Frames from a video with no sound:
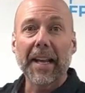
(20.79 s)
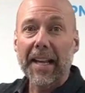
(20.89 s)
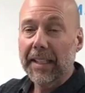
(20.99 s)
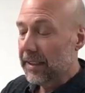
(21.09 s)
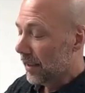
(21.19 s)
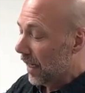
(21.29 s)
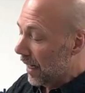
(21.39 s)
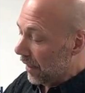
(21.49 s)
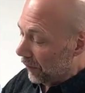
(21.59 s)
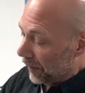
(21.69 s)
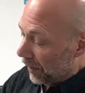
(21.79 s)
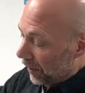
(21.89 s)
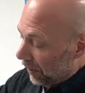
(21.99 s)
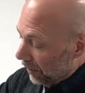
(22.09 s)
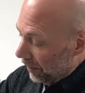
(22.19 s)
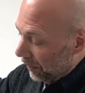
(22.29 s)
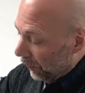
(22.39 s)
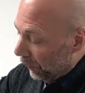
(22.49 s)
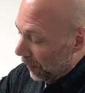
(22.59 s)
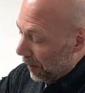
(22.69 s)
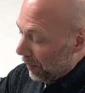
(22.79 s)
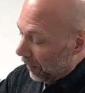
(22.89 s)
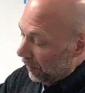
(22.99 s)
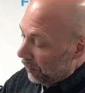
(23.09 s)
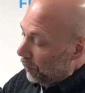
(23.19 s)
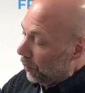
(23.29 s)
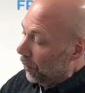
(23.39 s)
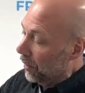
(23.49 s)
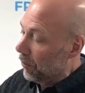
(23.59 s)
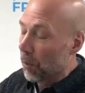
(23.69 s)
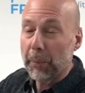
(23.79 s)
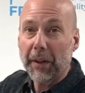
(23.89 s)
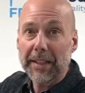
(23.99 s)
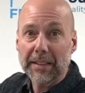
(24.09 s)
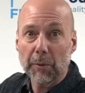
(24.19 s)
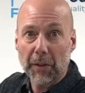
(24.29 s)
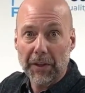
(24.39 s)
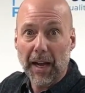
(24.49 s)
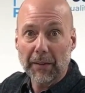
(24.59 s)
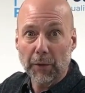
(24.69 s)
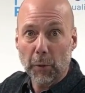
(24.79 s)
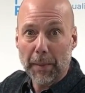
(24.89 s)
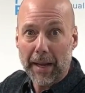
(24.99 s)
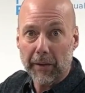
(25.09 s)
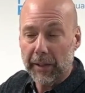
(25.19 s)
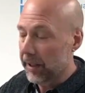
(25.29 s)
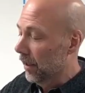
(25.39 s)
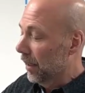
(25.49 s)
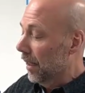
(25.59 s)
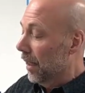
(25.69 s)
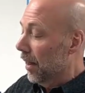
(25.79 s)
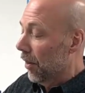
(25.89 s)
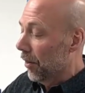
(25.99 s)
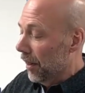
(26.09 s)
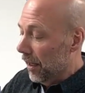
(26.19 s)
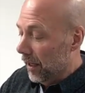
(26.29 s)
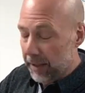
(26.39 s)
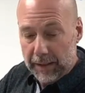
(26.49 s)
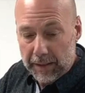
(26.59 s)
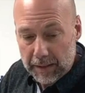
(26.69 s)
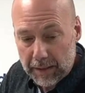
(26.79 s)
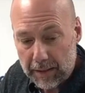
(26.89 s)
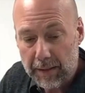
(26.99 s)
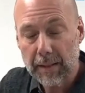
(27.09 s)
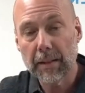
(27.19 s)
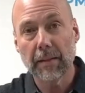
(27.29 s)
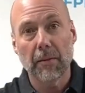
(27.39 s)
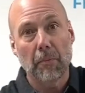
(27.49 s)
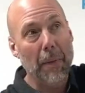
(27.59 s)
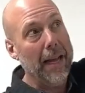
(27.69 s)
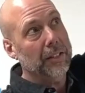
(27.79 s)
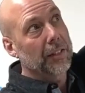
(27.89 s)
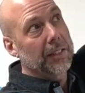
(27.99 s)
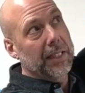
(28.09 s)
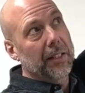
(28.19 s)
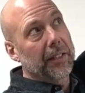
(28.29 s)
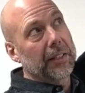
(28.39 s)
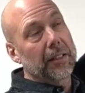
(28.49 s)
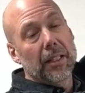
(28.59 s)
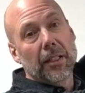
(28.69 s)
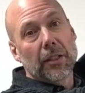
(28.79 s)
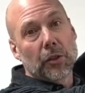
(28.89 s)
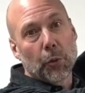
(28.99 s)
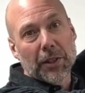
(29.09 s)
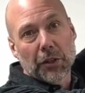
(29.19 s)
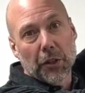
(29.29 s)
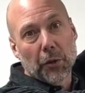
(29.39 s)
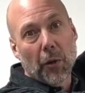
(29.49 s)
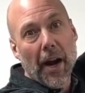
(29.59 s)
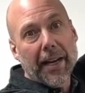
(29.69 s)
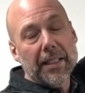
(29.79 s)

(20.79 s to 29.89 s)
Inside of here, you'll flip up the little door and replace it with a 9-volt battery. Then, back to the ceiling, twist to the right.